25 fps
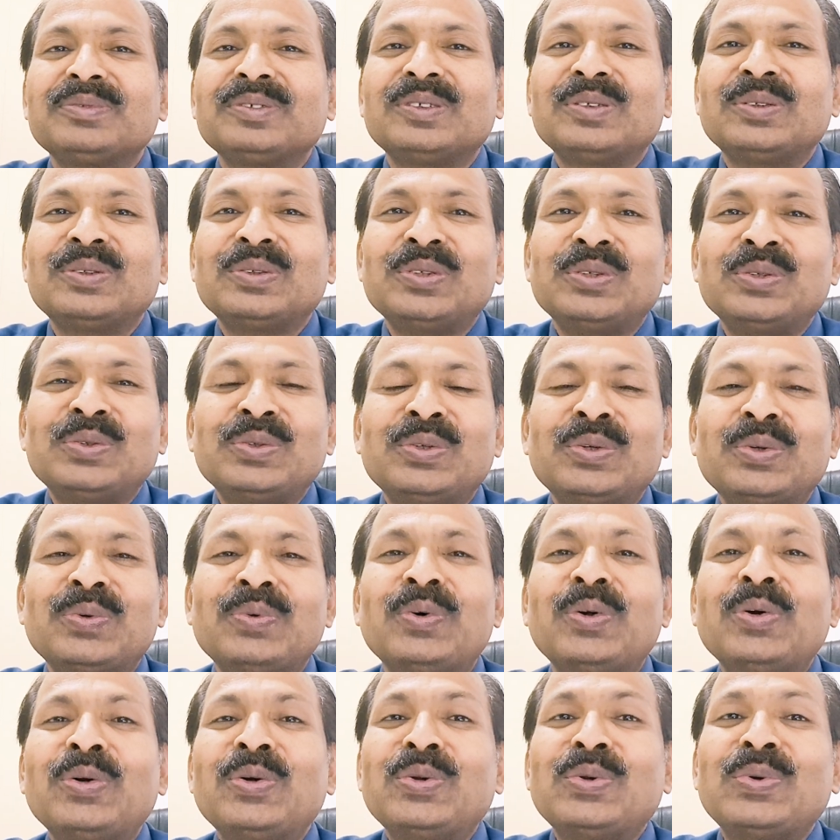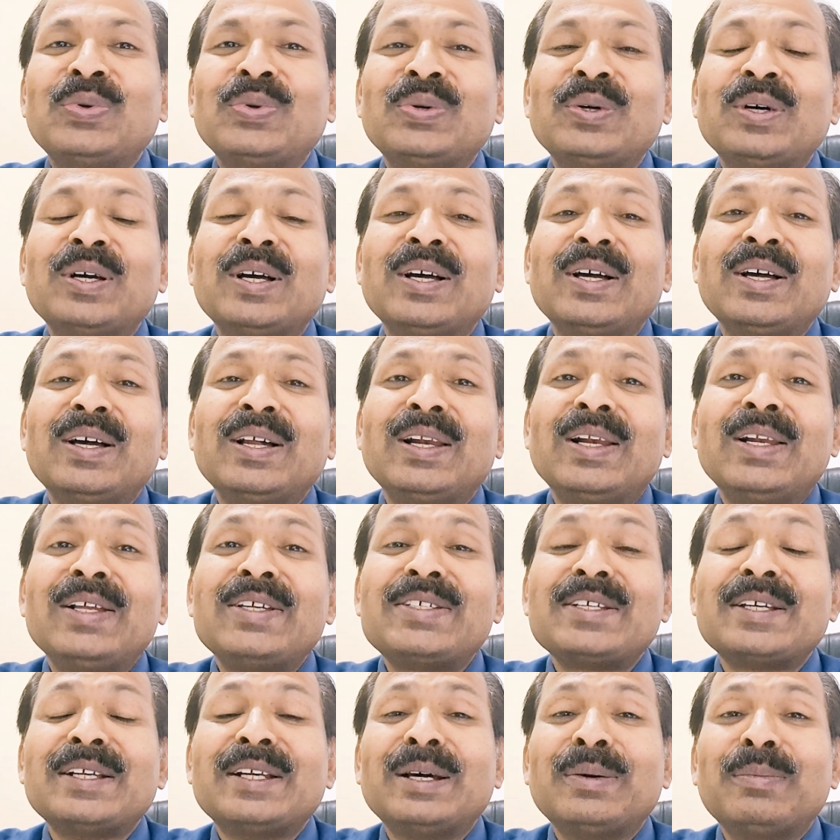So you don't want to
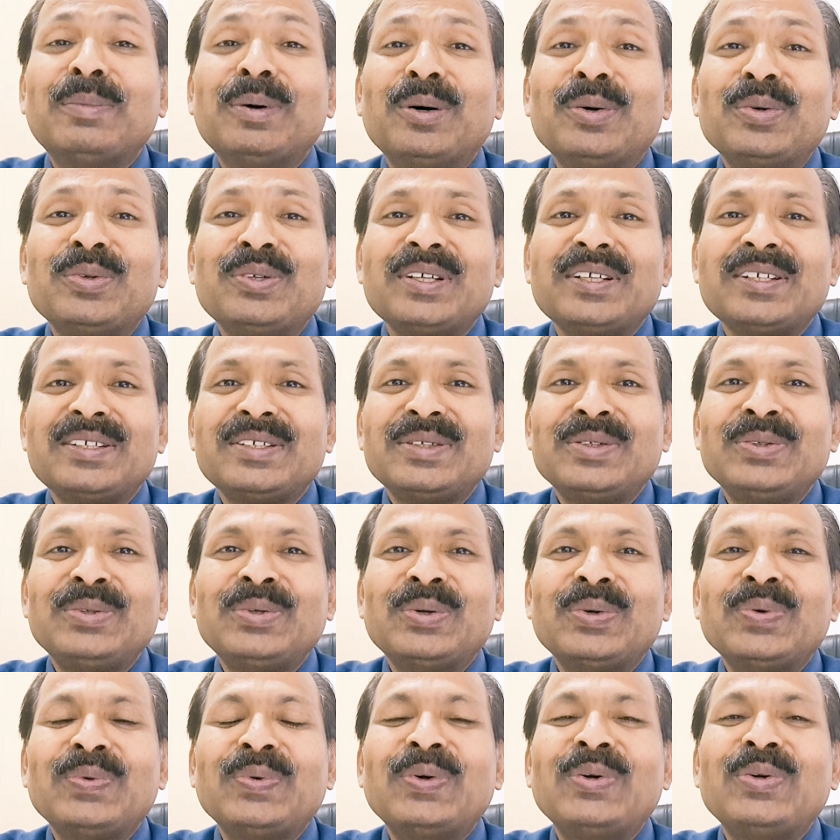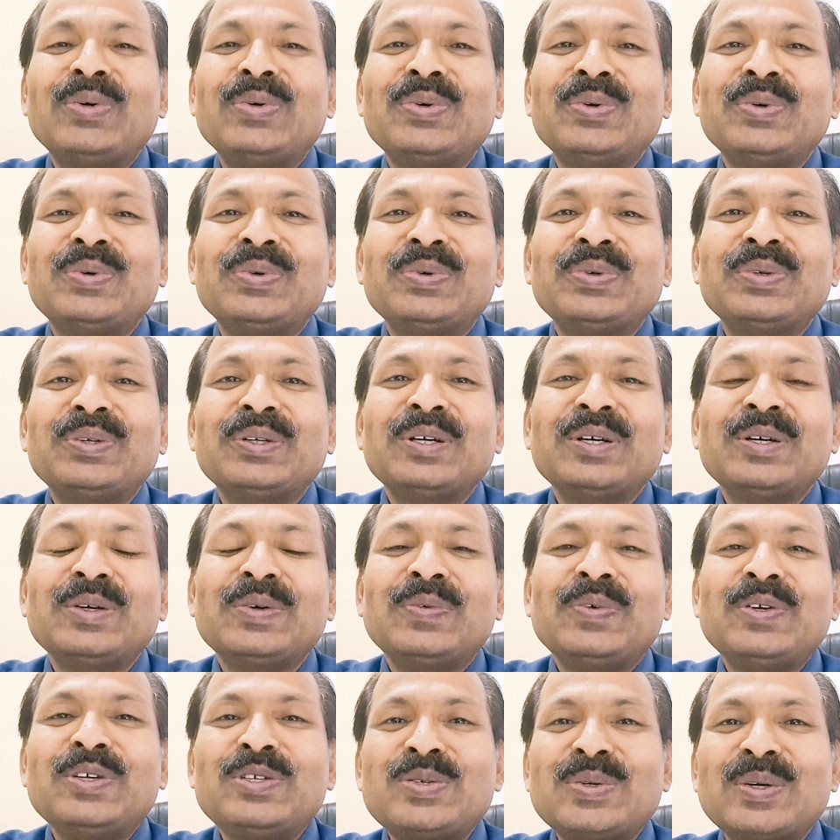listen about it. You don't want to
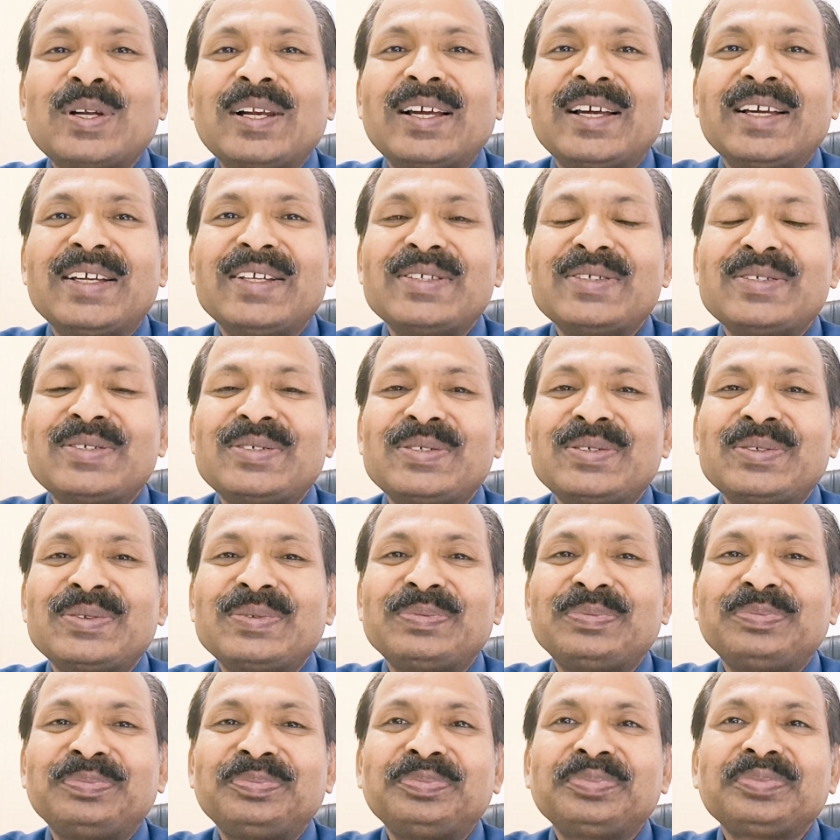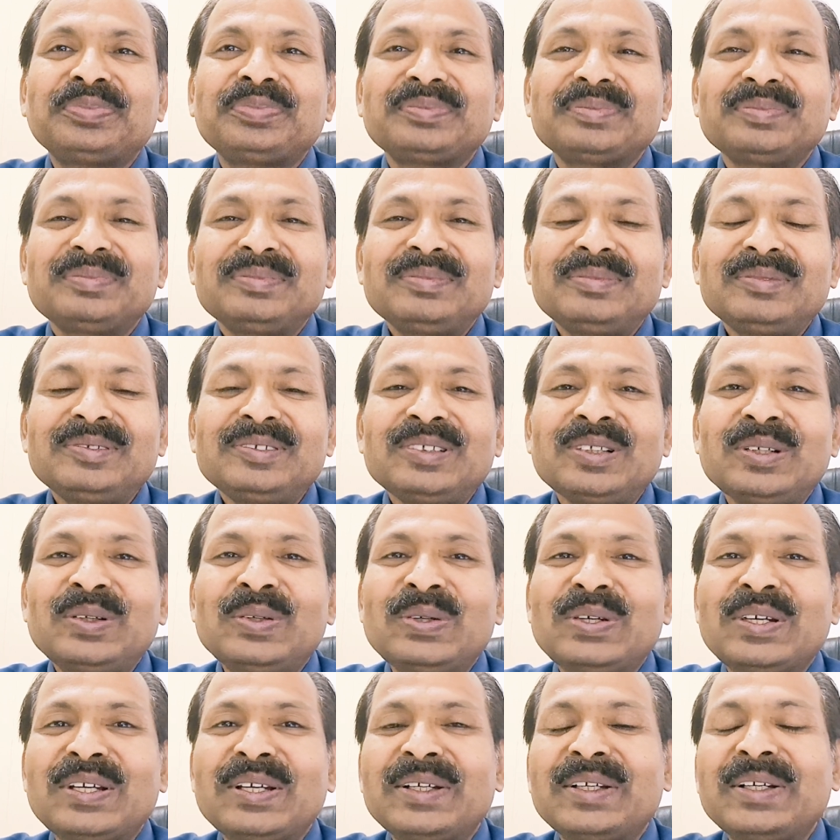visualize.
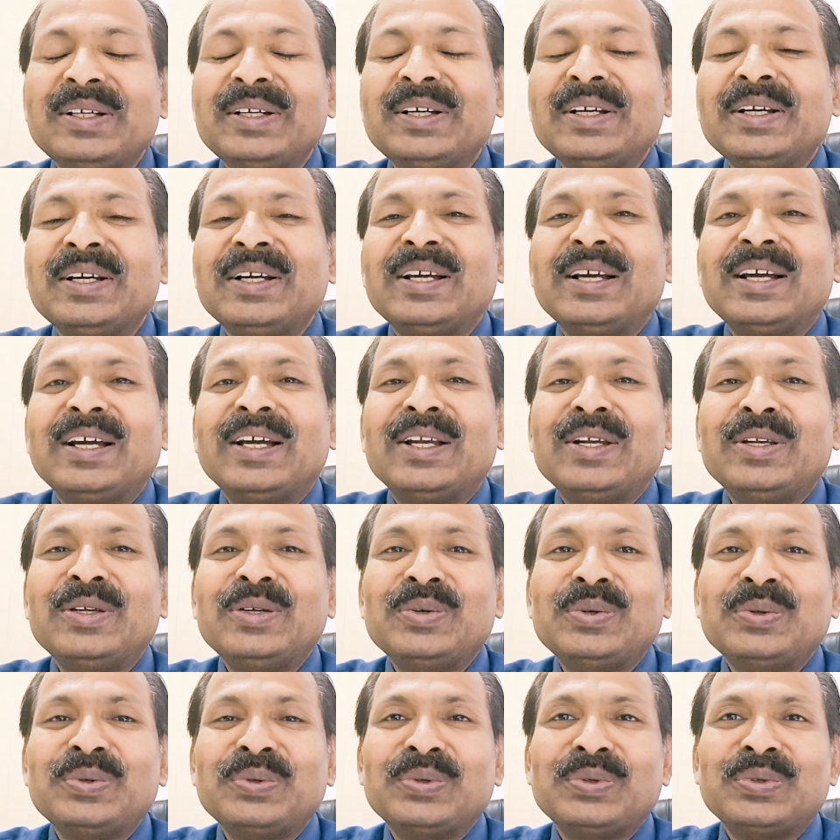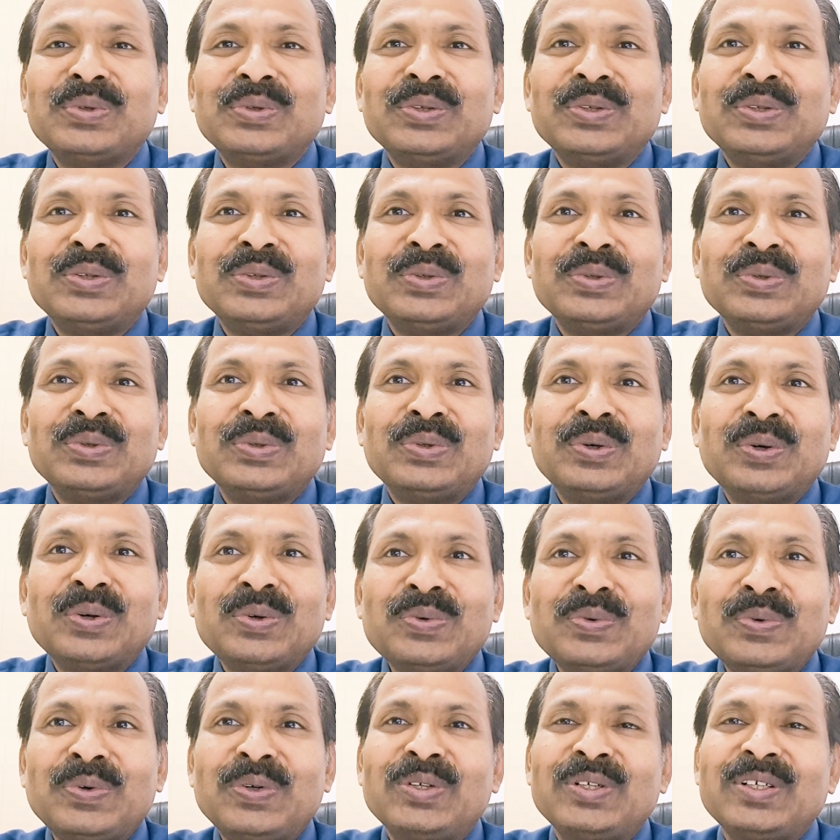Okay, and you
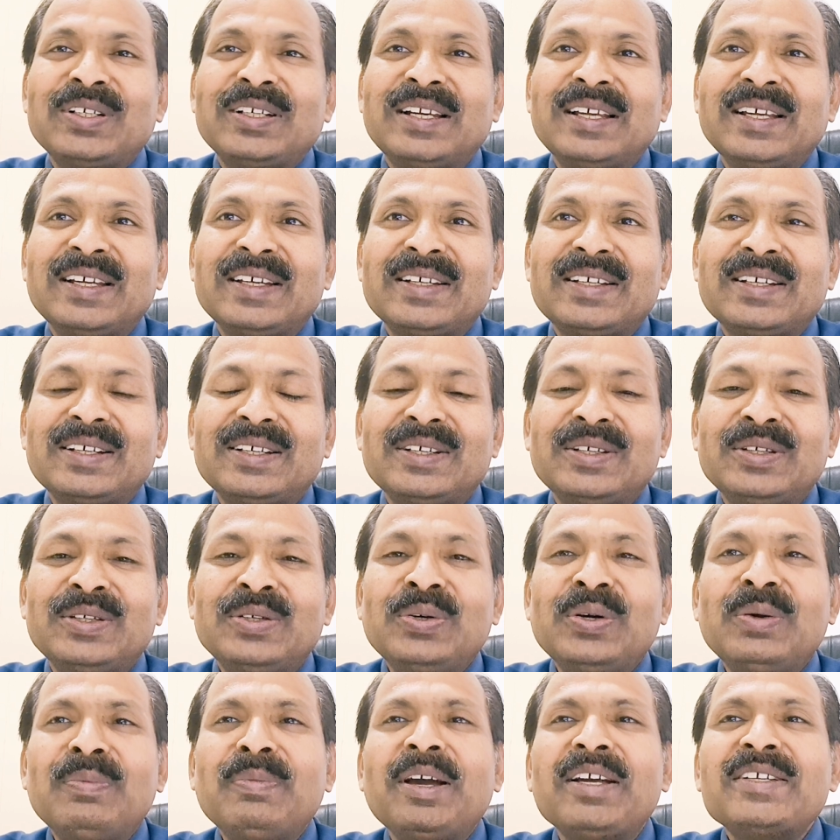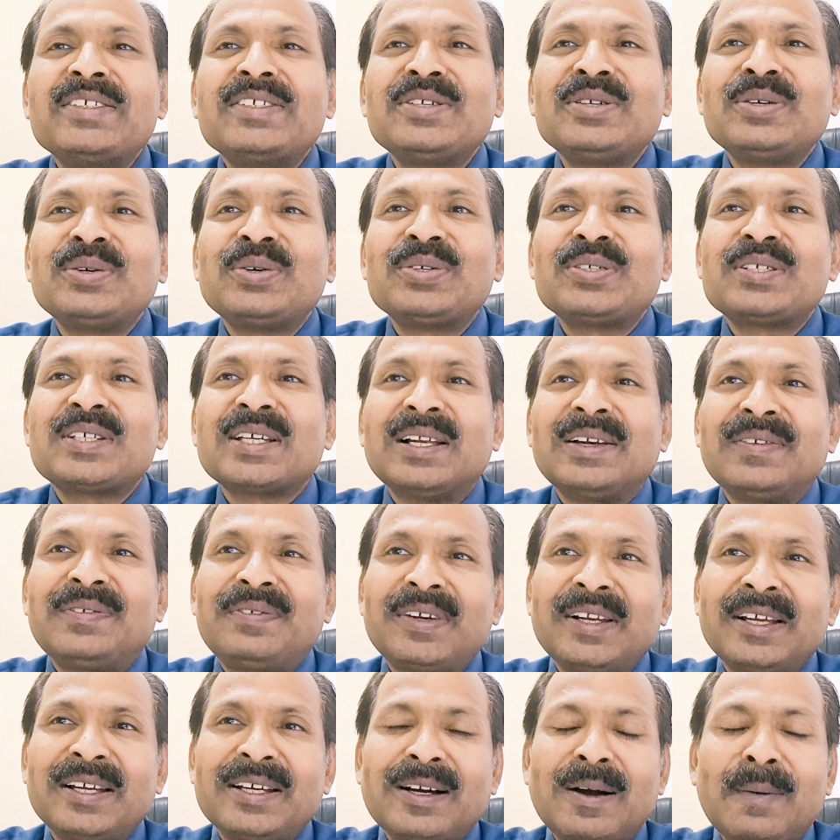don't want, like, you imagine yourself
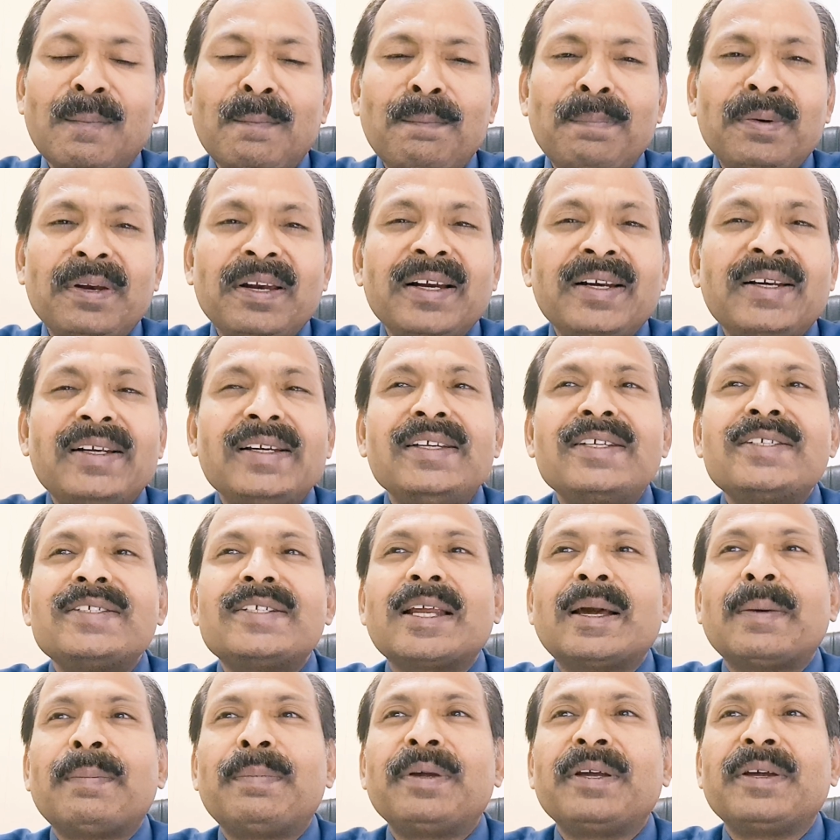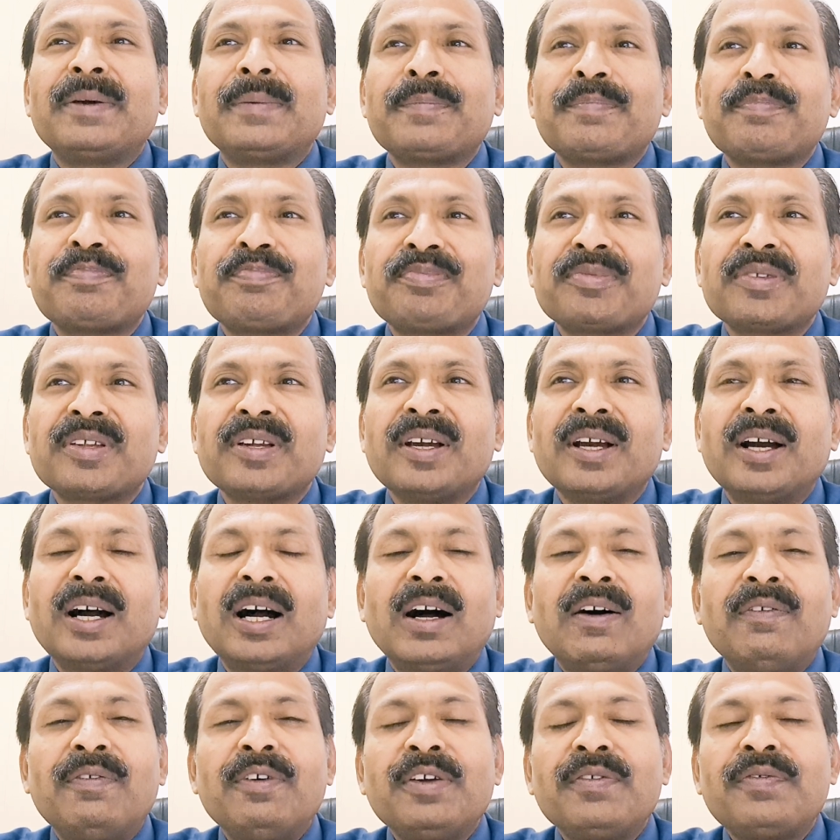like completely stepping
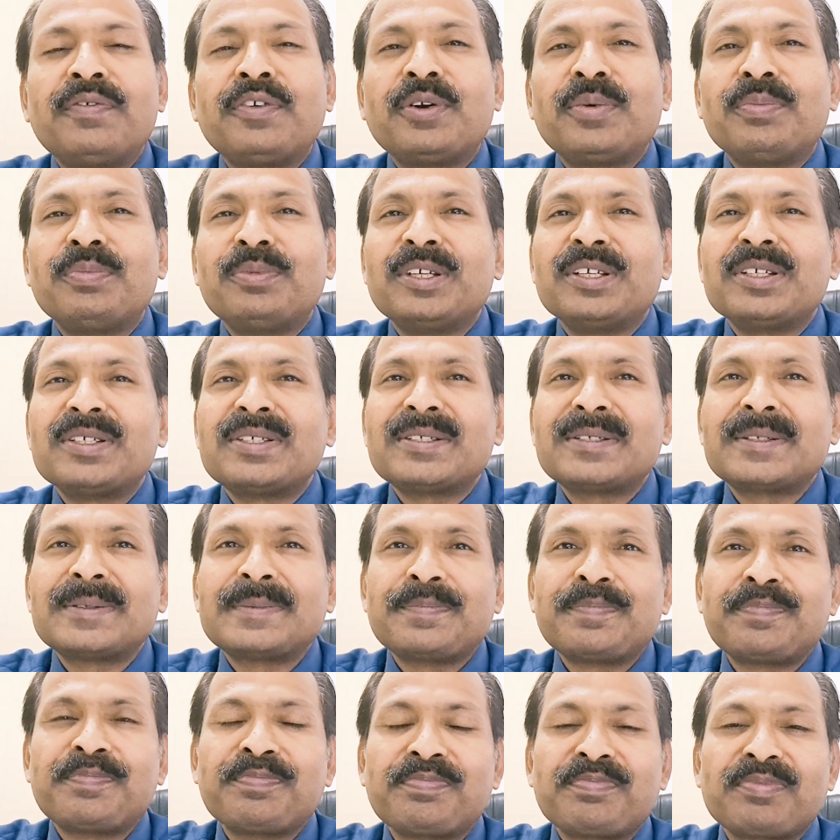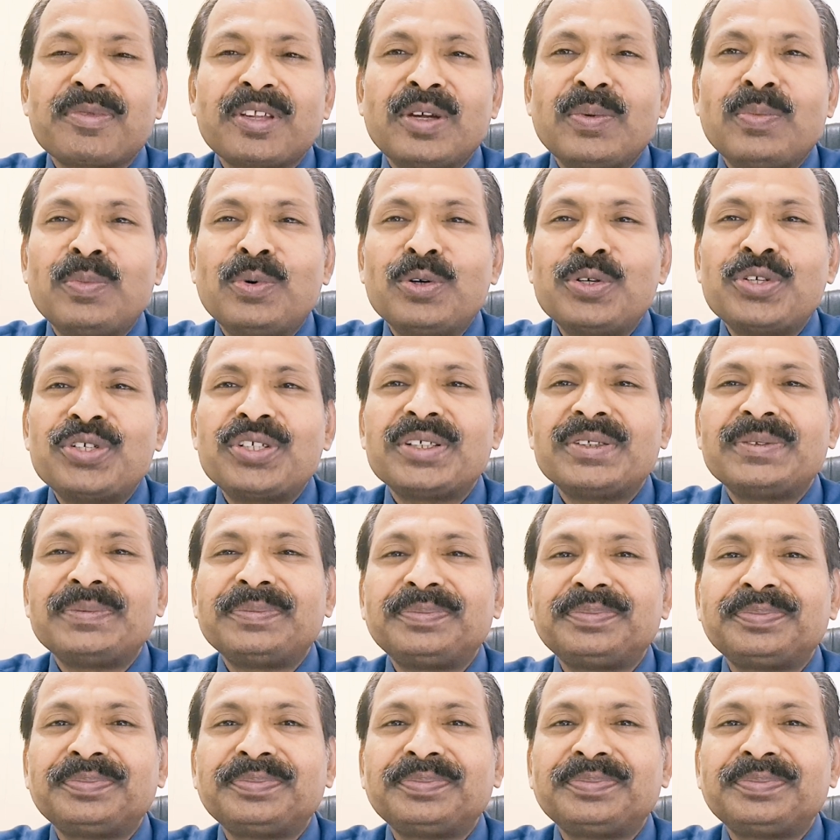away from this emotion.